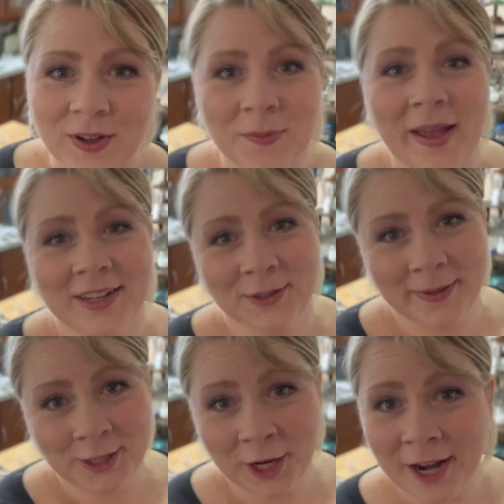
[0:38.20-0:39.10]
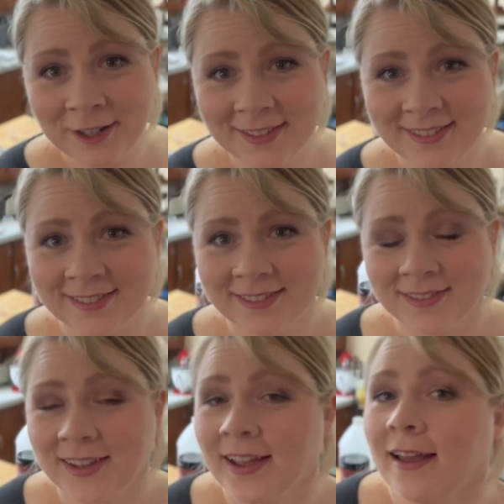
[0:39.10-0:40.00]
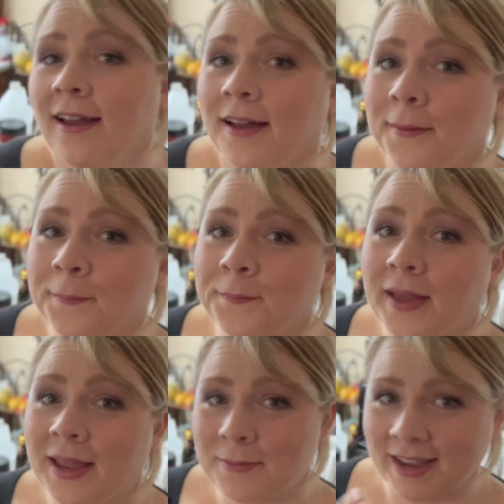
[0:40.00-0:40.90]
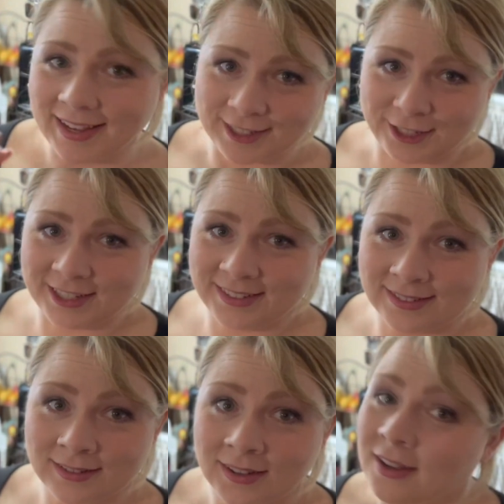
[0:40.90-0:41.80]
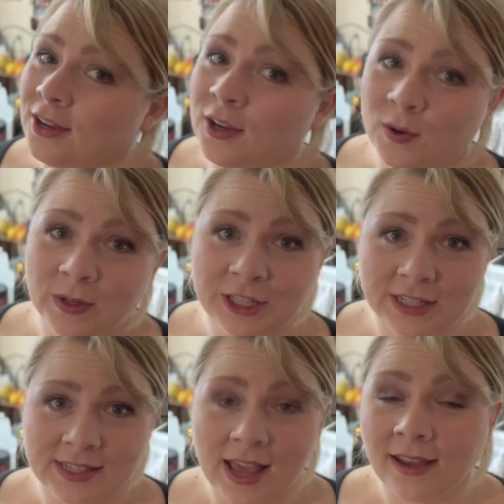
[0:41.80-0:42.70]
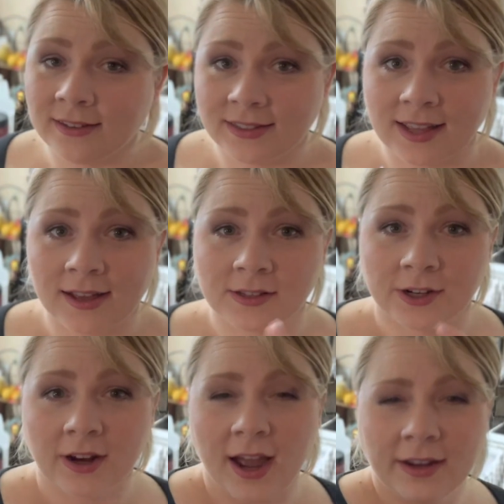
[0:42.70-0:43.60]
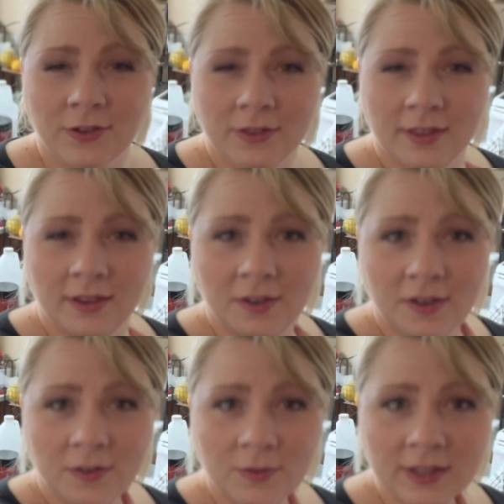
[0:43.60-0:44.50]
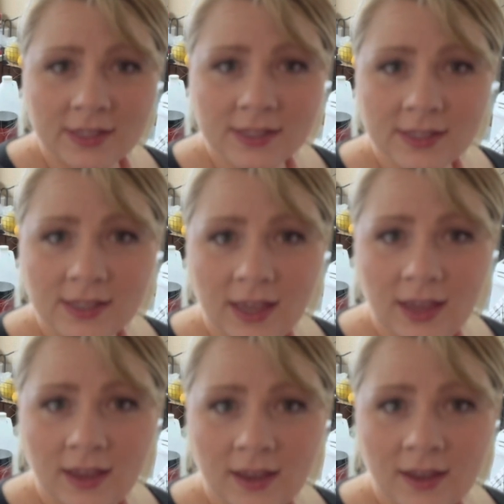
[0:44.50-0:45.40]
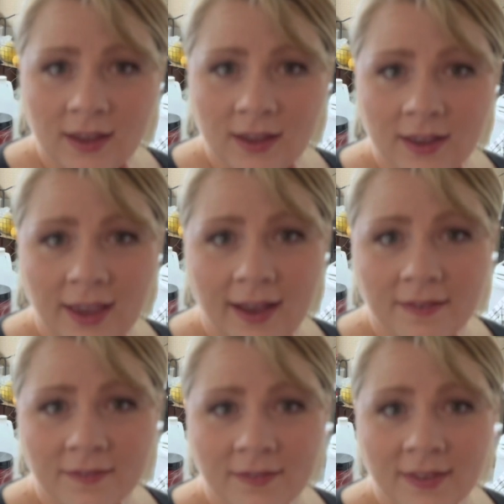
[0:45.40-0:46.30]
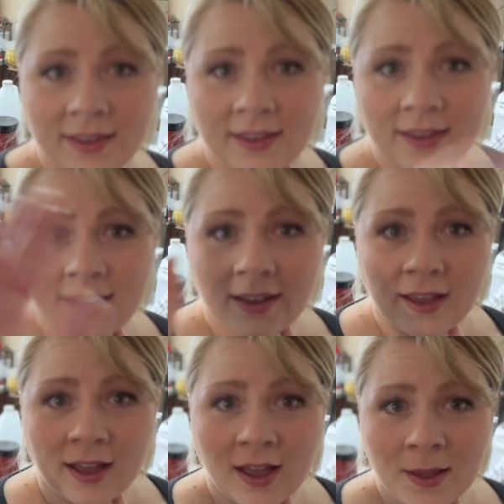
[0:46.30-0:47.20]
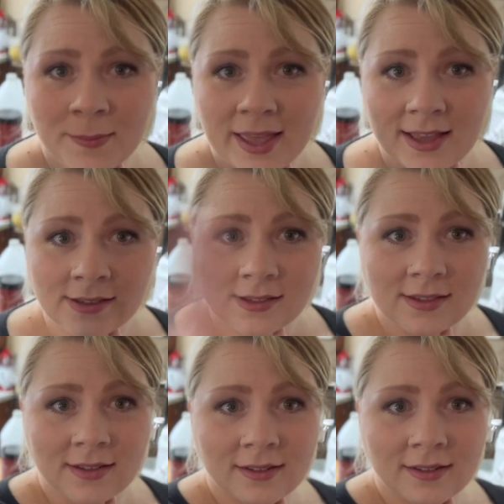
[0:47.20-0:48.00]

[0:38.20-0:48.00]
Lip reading: back to my channel and my kitchen, which is a disaster. I don't think you can really see, yeah, a mess.